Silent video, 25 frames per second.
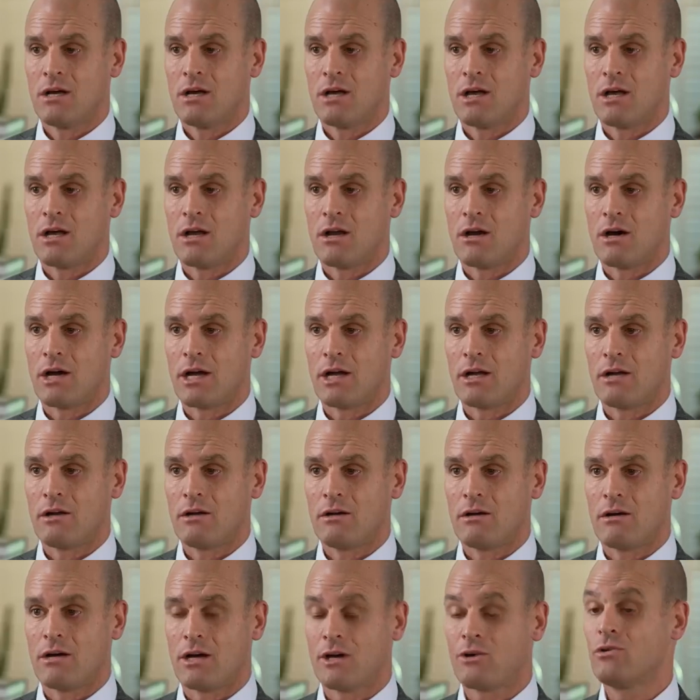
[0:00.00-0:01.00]
And
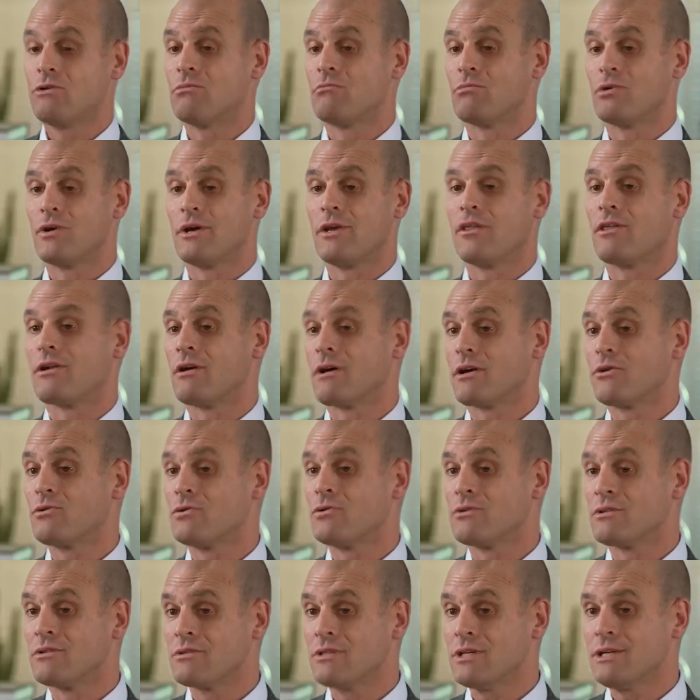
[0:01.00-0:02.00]
I couldn't breathe and I
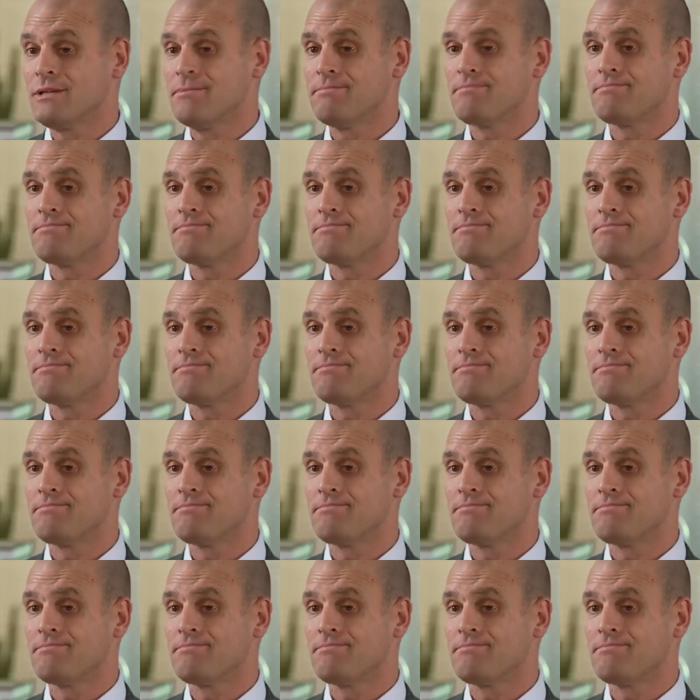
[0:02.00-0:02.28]
couldn't see.